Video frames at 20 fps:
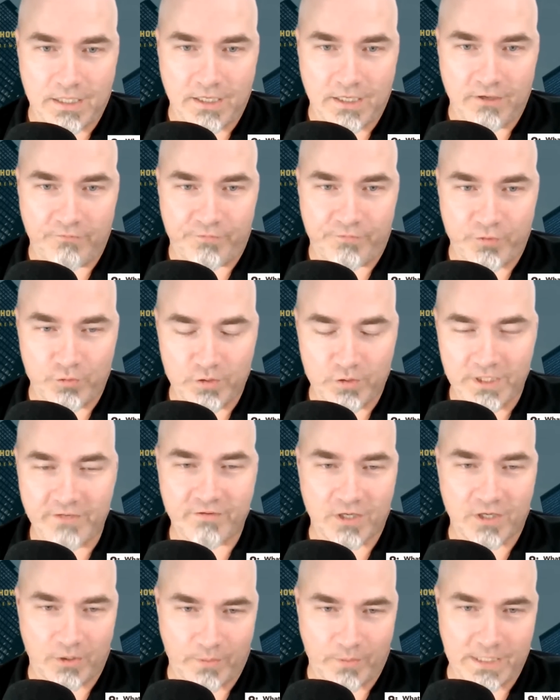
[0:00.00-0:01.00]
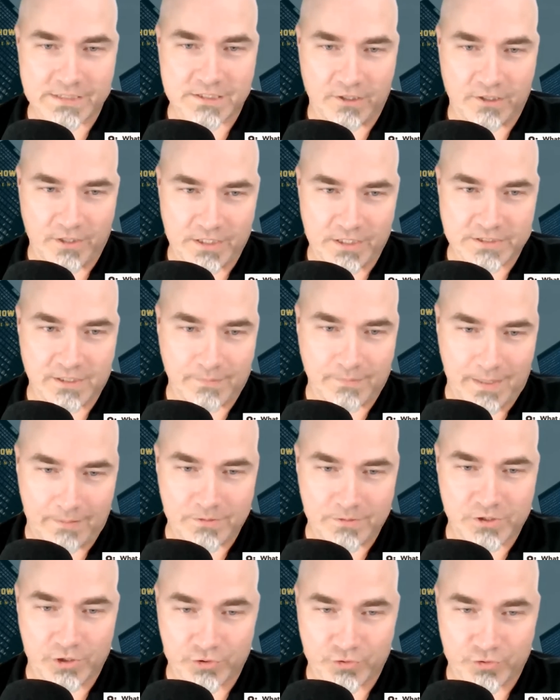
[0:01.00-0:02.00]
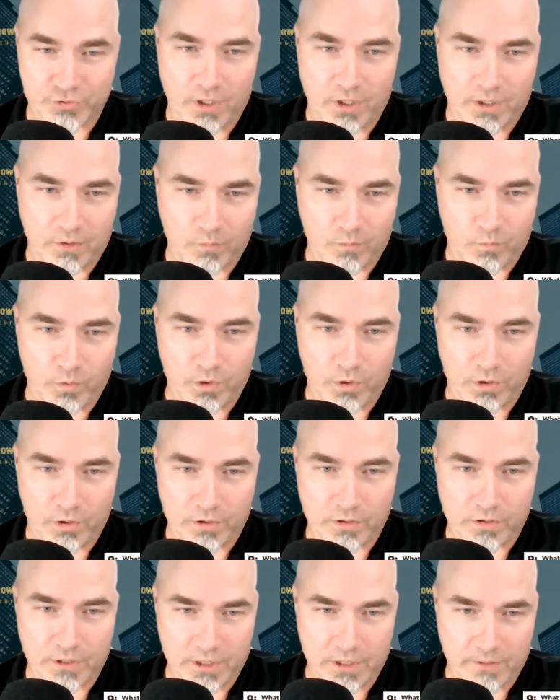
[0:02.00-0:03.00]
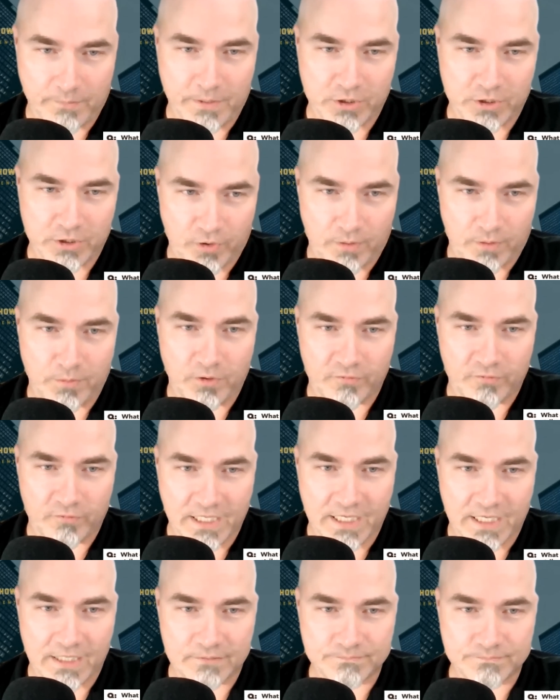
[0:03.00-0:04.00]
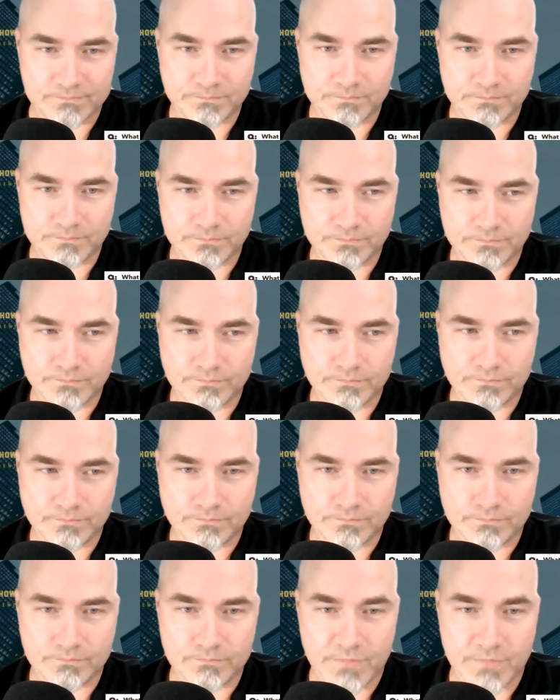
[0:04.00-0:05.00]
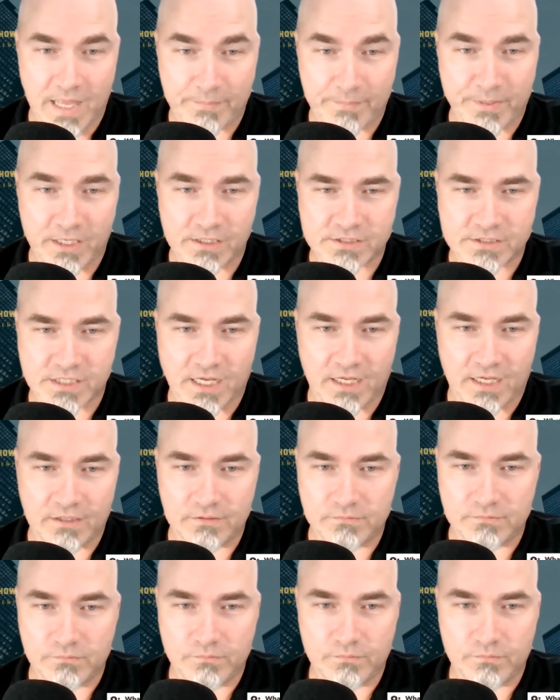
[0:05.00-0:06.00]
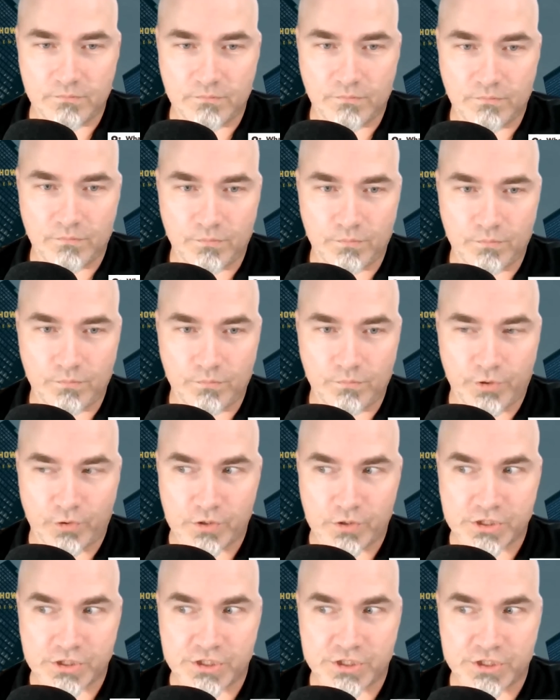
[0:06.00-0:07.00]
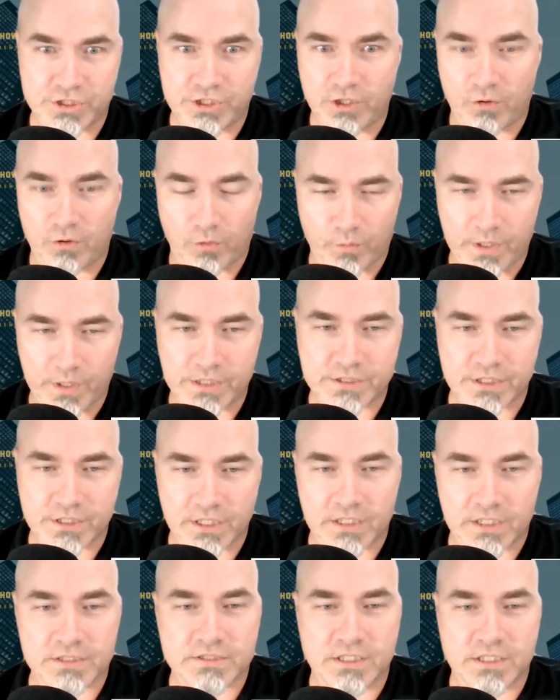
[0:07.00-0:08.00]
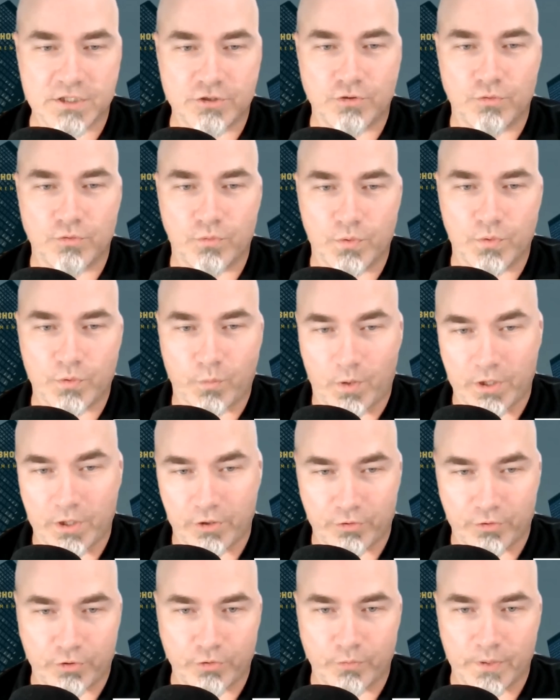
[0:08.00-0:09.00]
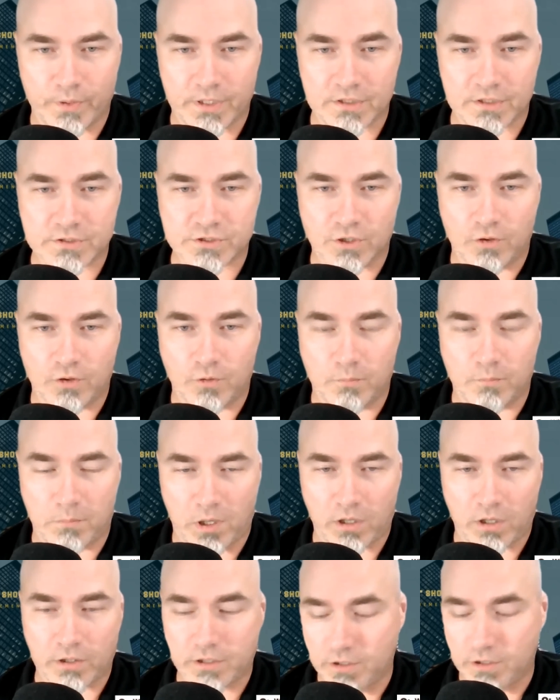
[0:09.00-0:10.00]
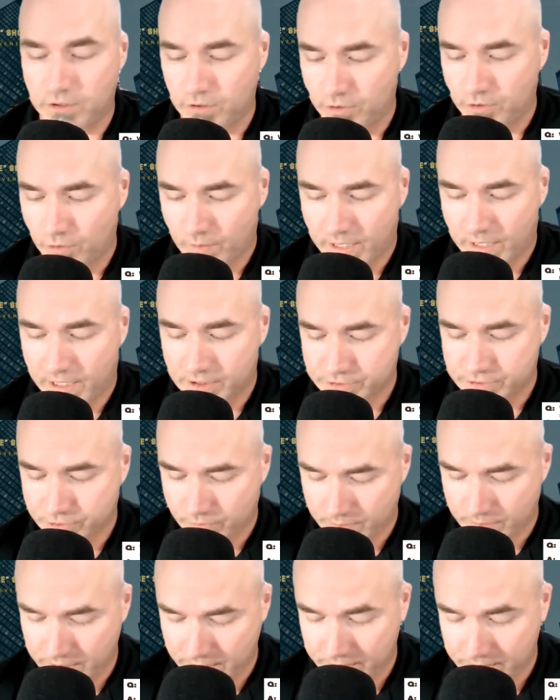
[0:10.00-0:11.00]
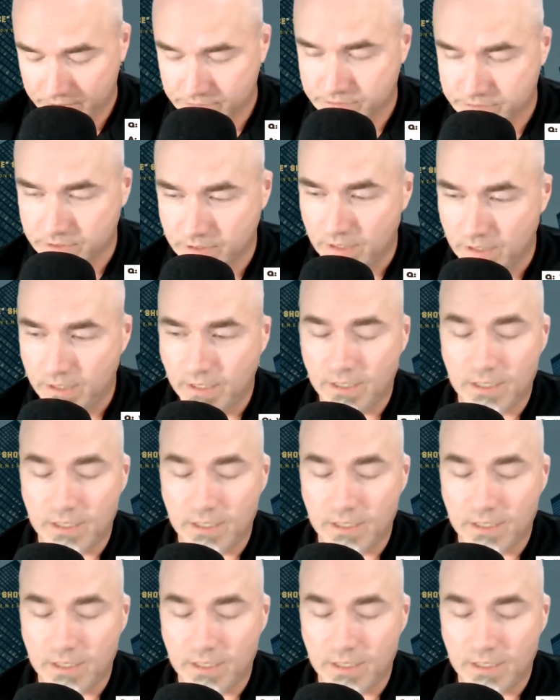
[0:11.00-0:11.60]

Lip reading: if you leave it in a rest area and something happens to the truck, we're going to be in trouble over that. That being said, there's zero reason to continue with what you're doing. So, Mark, your answer is